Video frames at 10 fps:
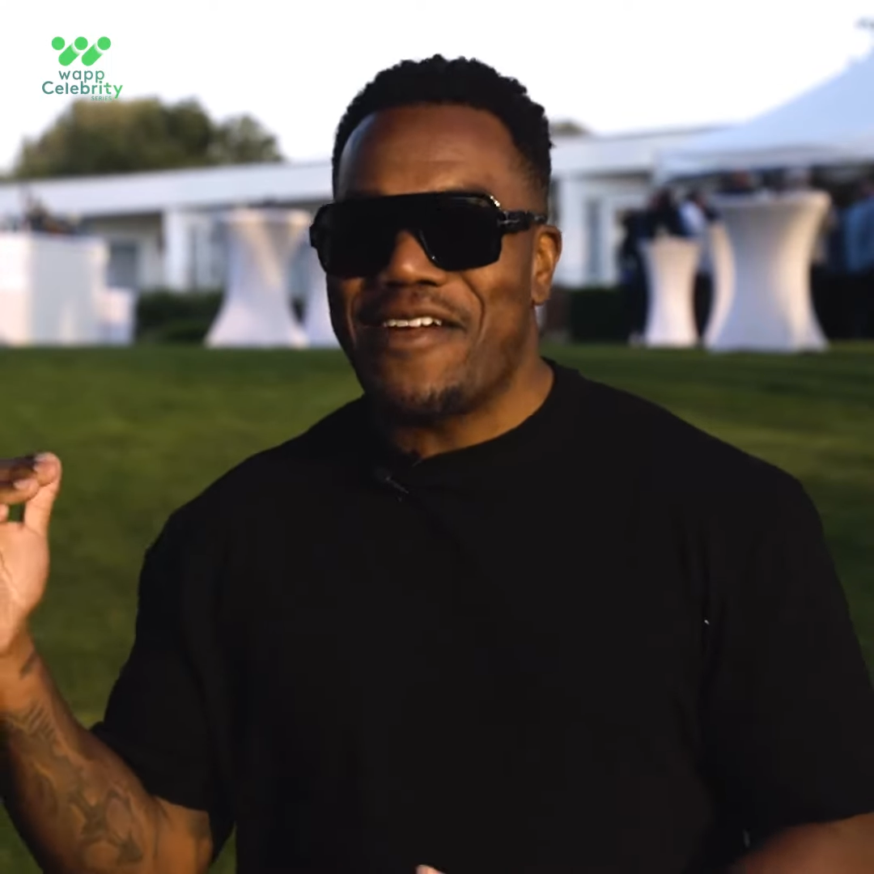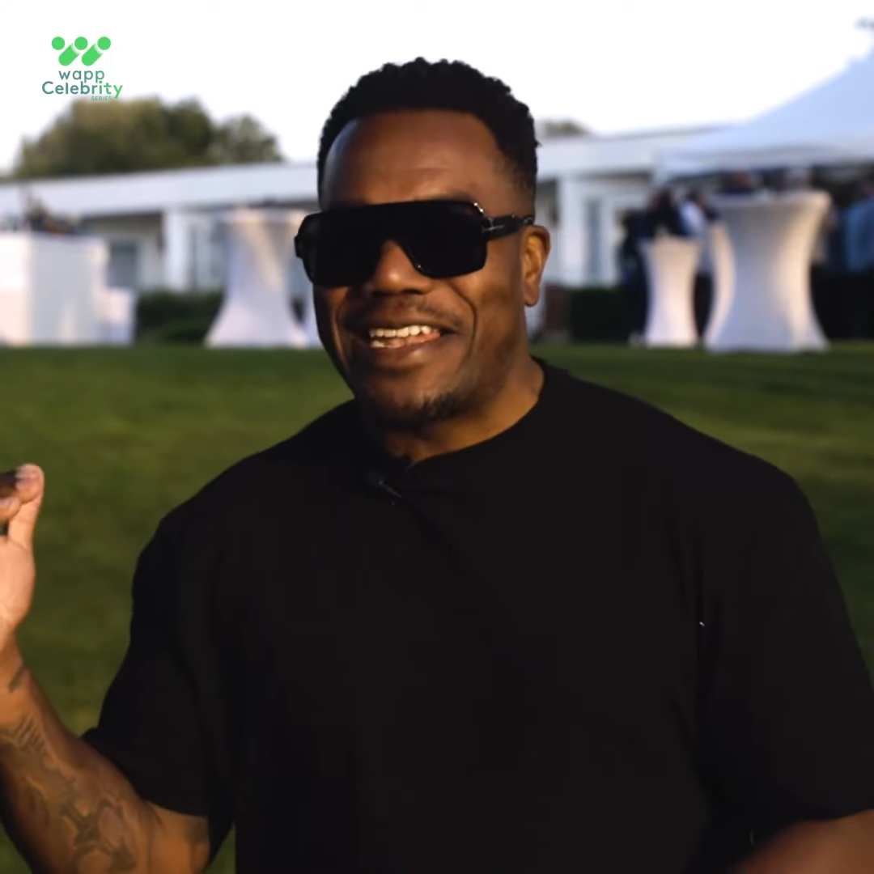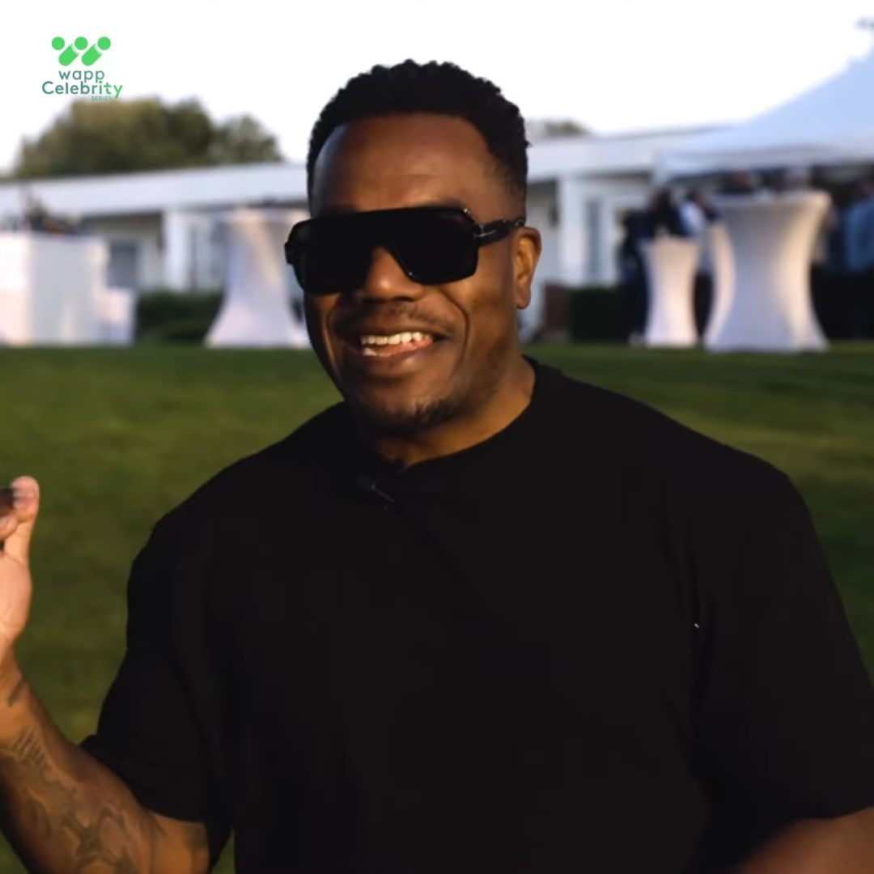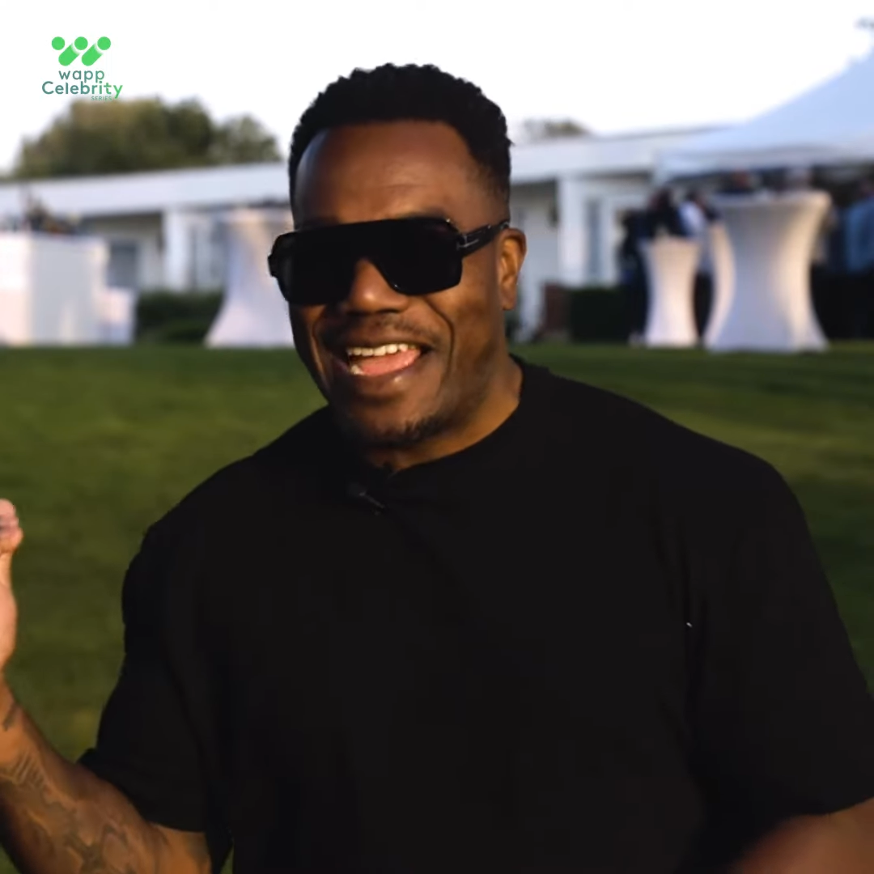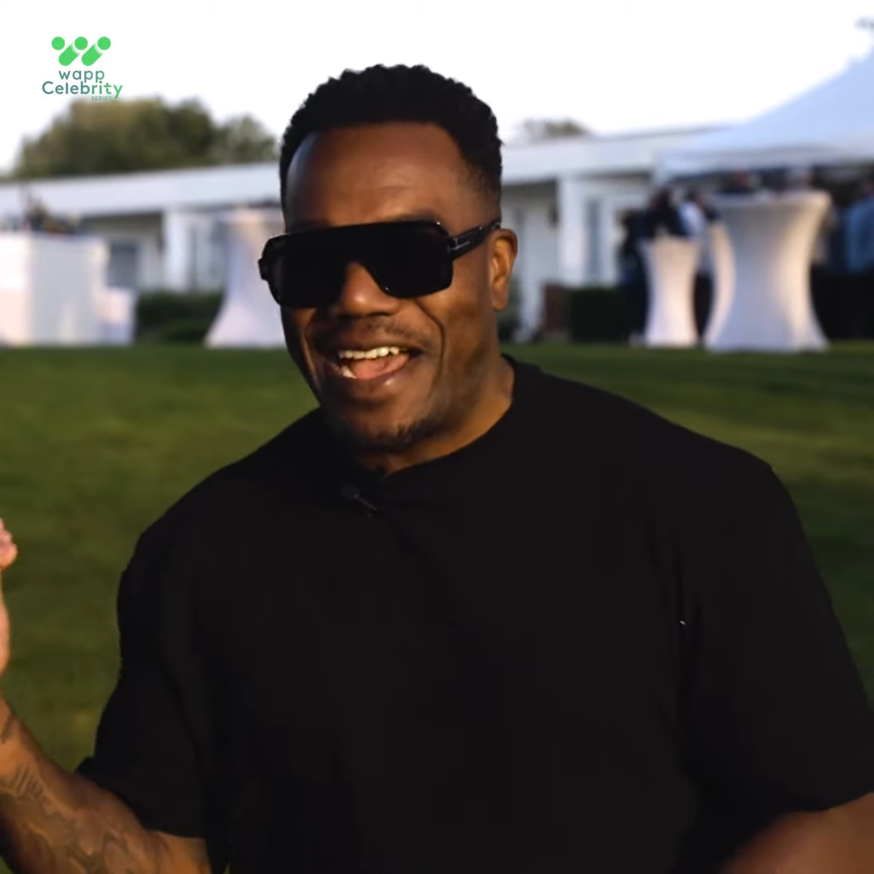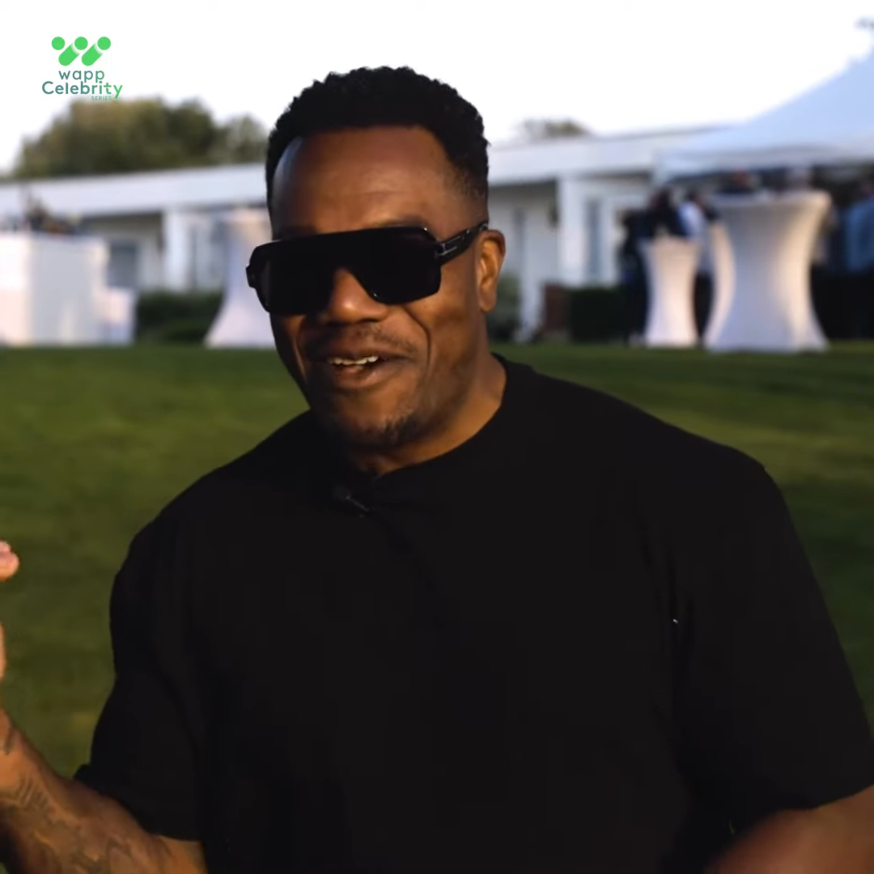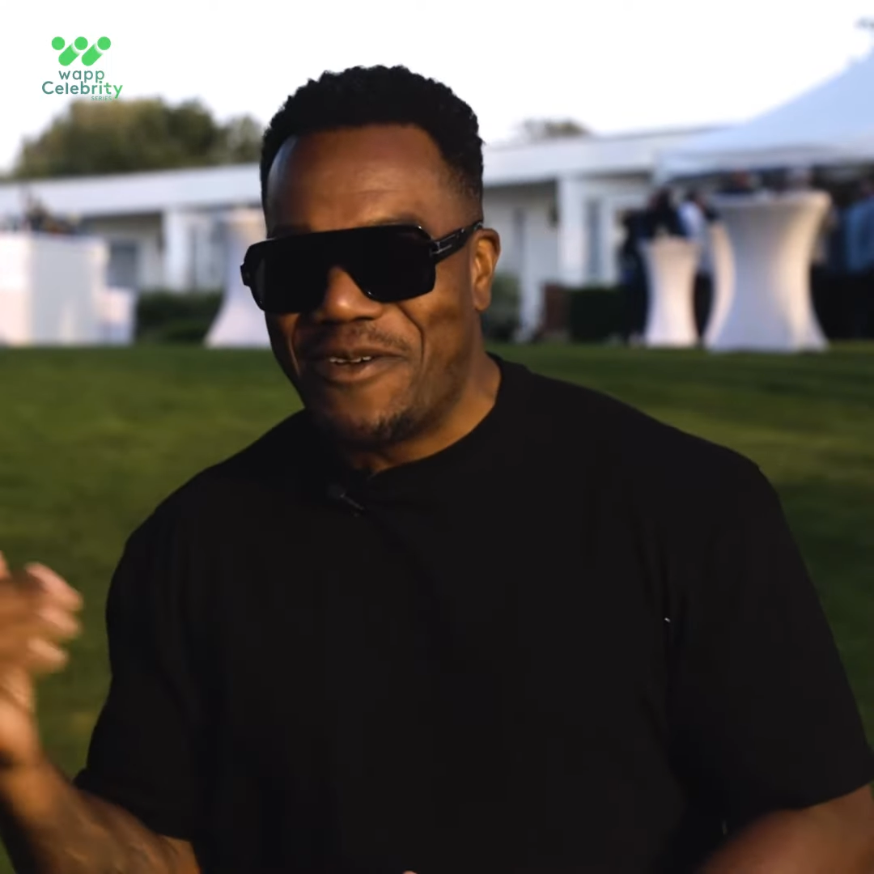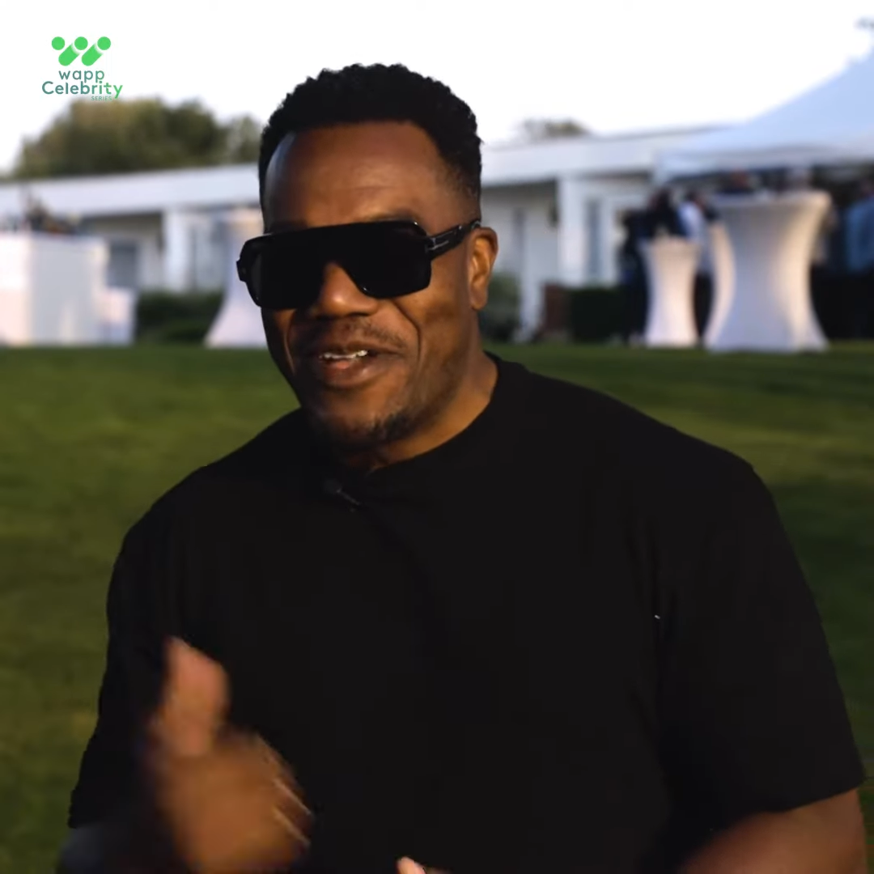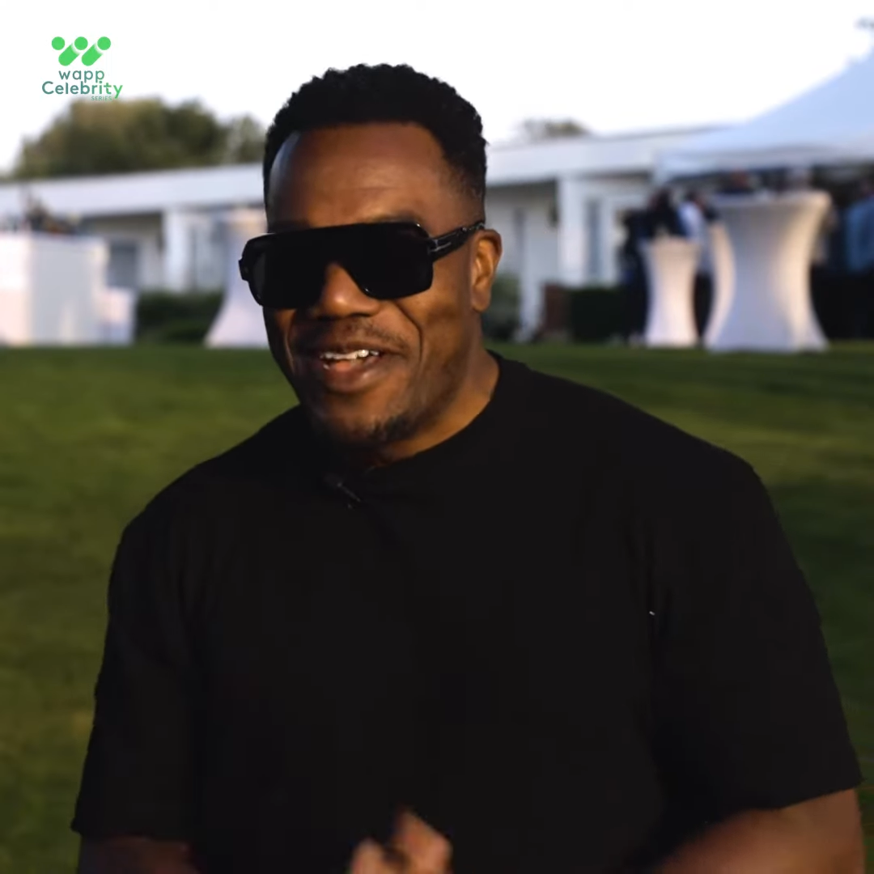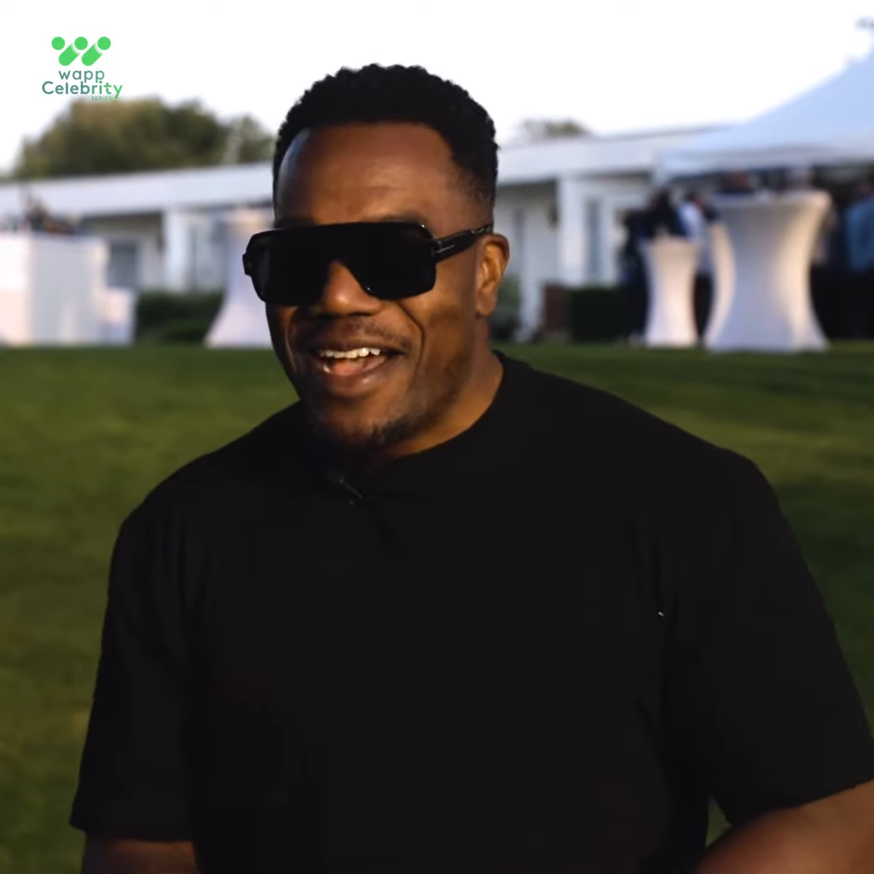handicap.